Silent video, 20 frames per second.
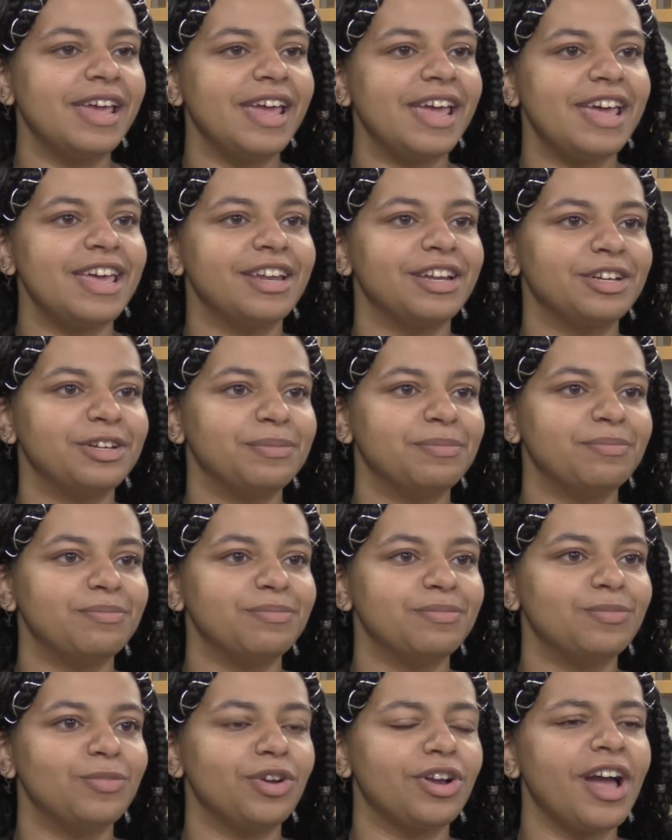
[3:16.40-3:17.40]

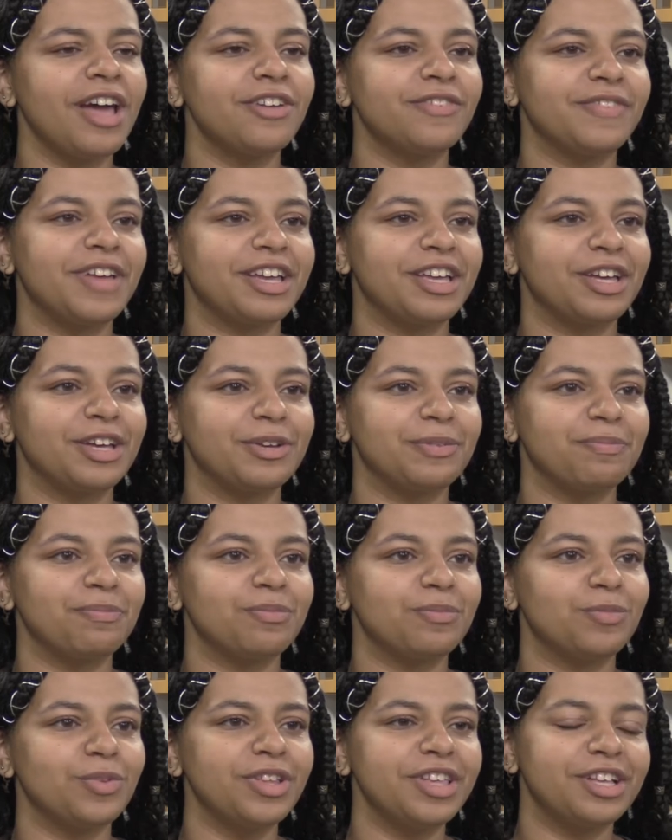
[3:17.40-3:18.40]
And we're kind of like a
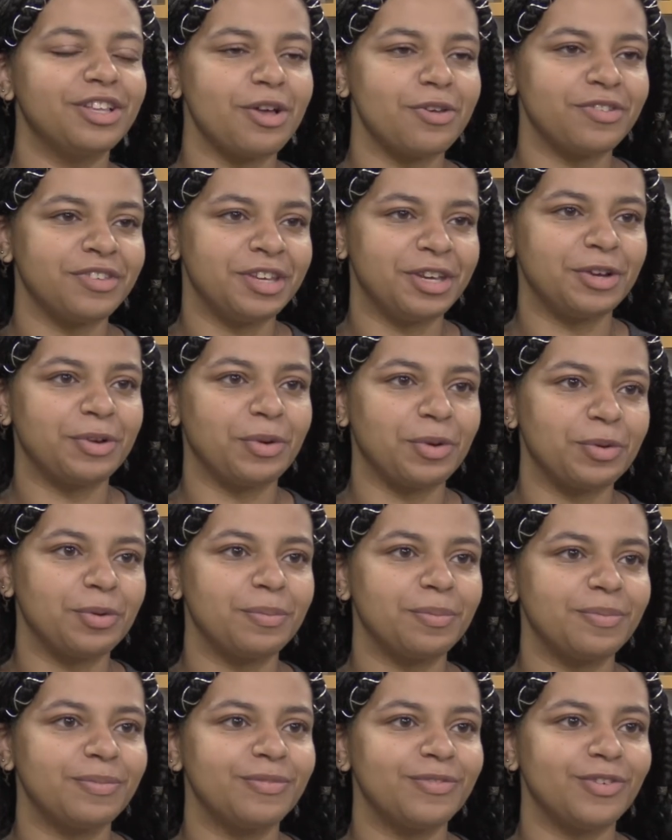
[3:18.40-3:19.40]
really close-knit
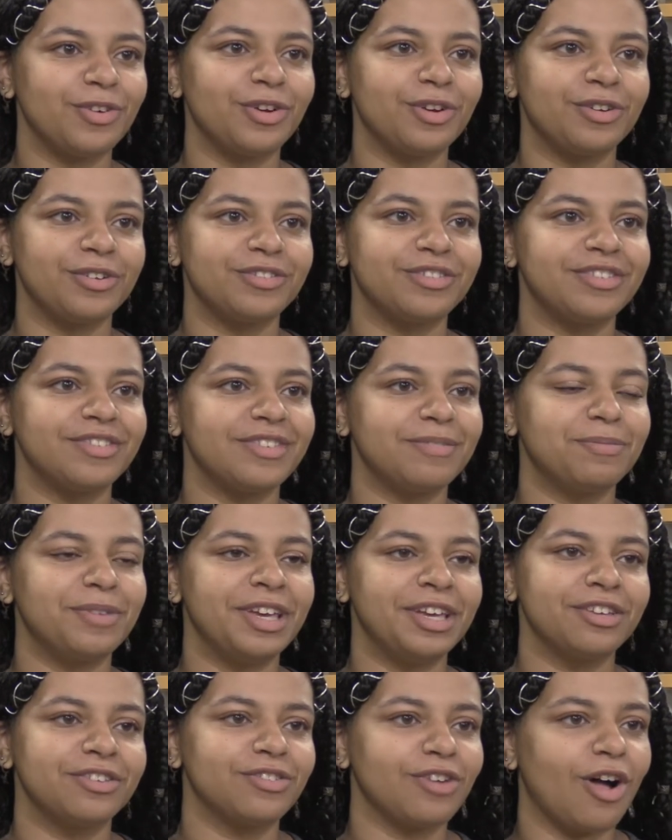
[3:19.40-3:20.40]
group for just
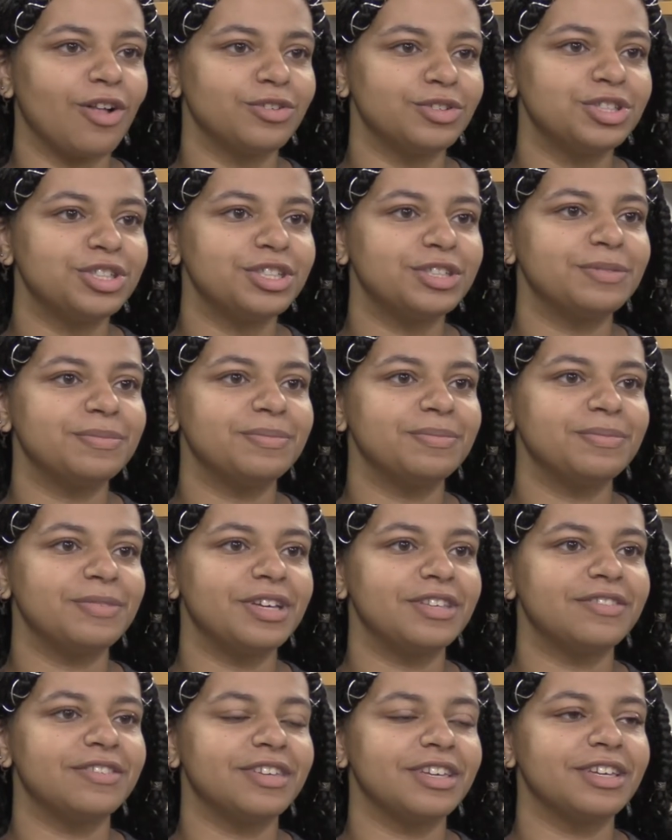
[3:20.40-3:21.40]
being a scholarship.
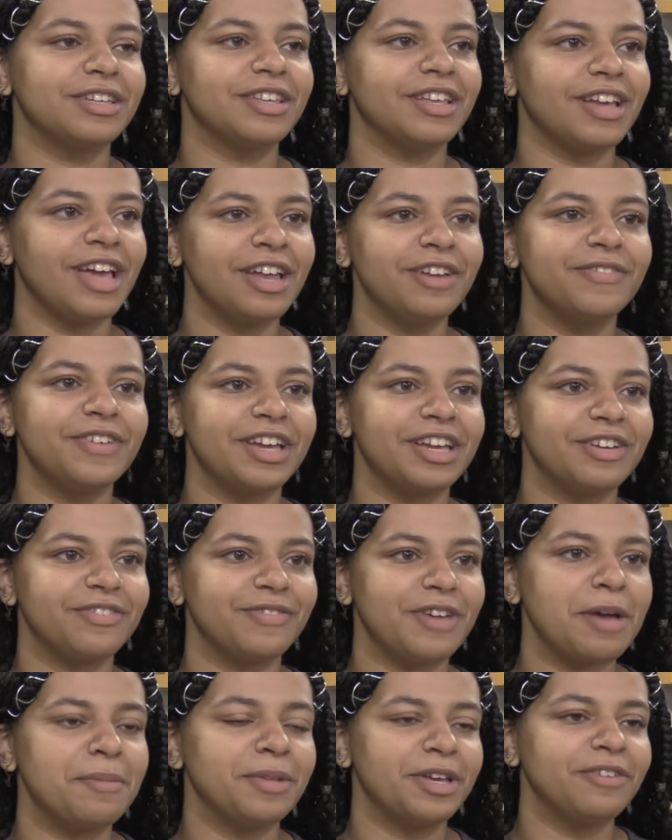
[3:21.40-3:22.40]
It's kind of like a
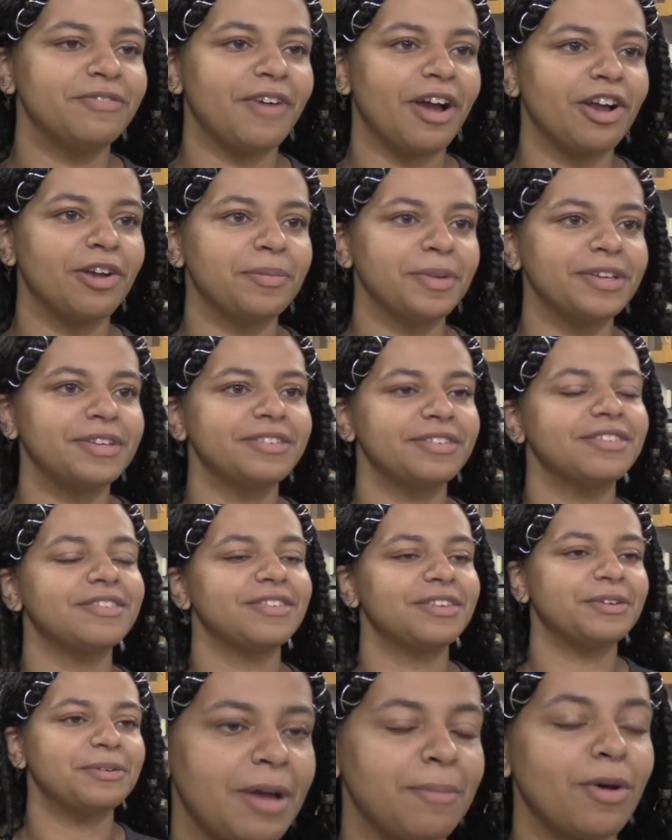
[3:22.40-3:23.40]
family environment.
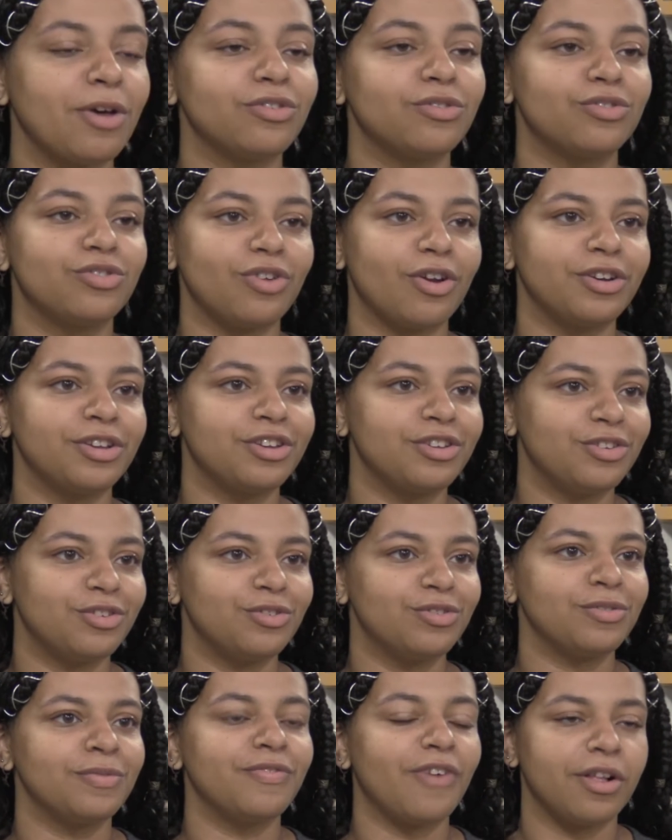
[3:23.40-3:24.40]
So I'm also starting to
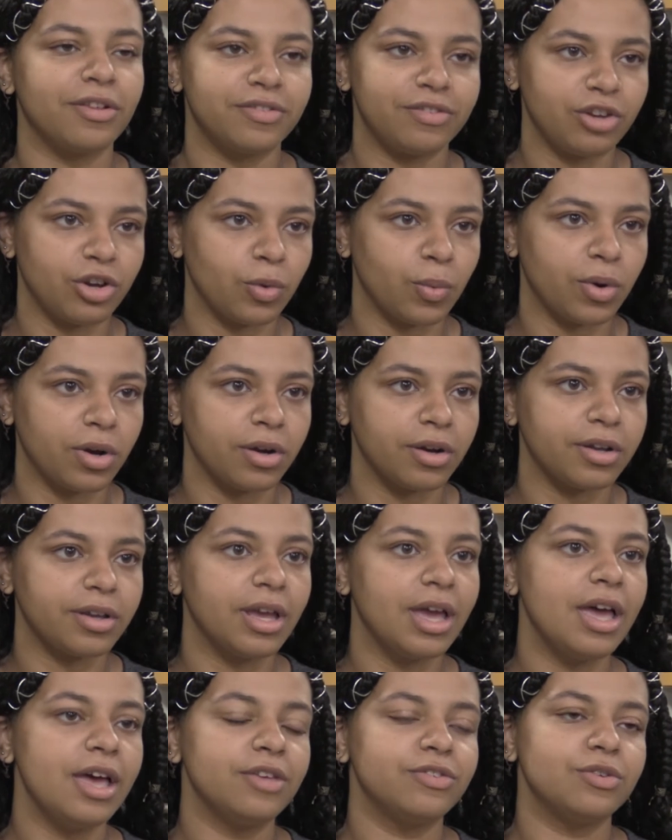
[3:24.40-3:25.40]
do some volunteer work,
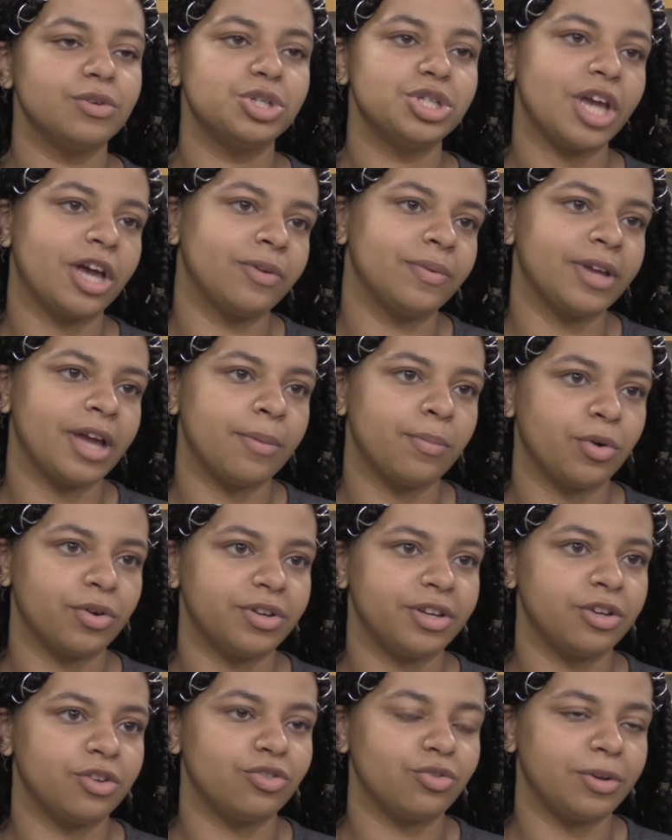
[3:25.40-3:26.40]
so shadowing at more
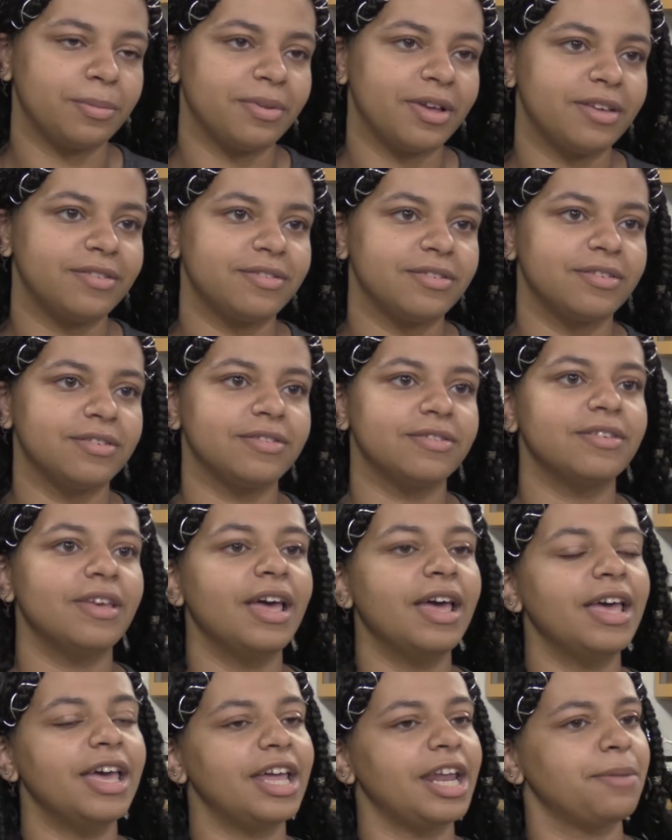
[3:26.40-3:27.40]
dentistry places,
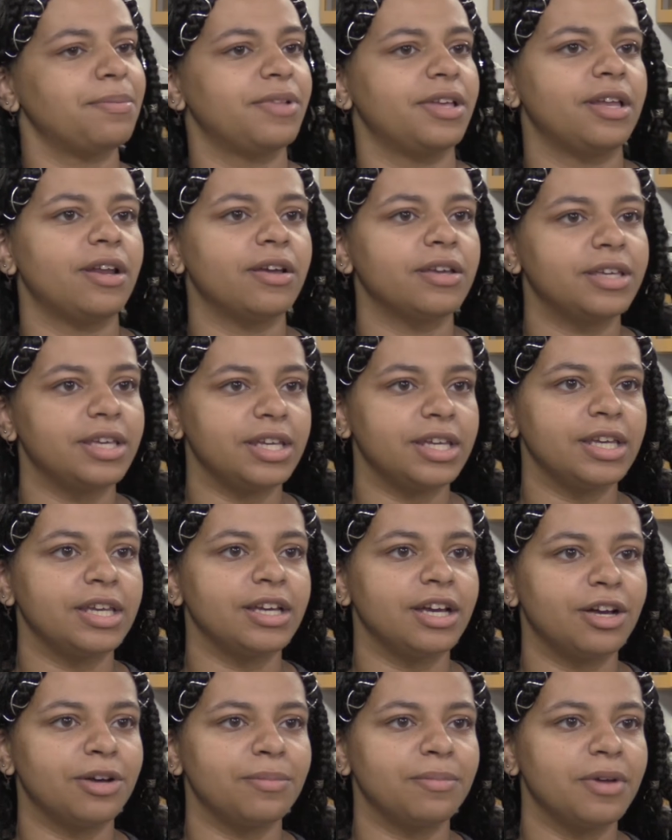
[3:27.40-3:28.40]
and I plan on
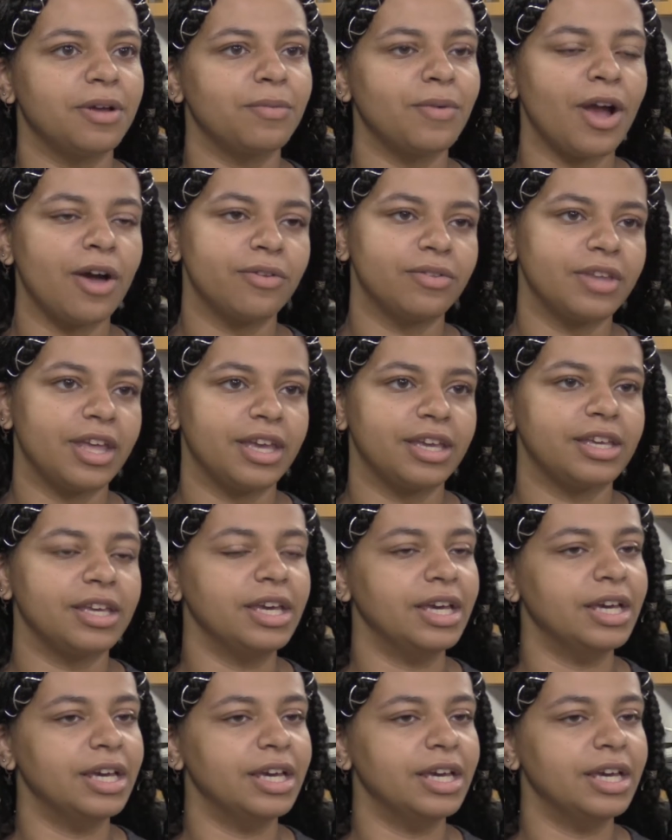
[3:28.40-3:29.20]
getting around like